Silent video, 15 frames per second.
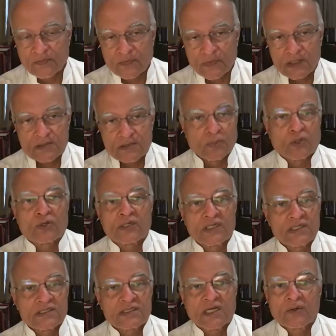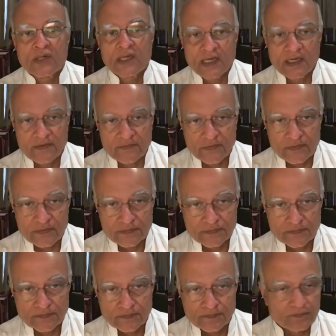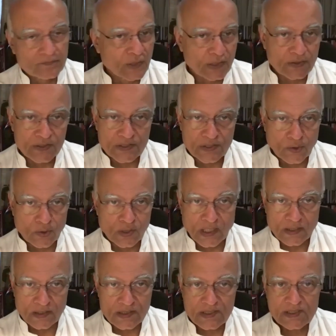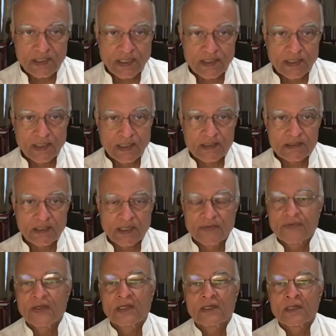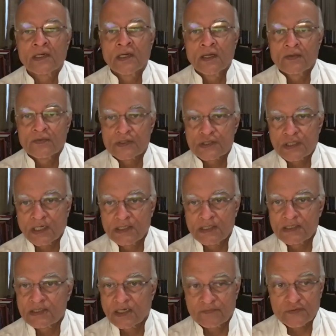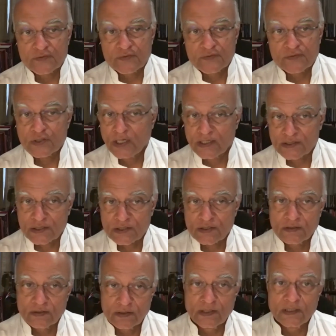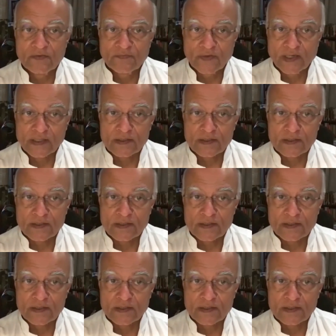this border is now live because the old understandings, I think, the Chinese have trashed in effect.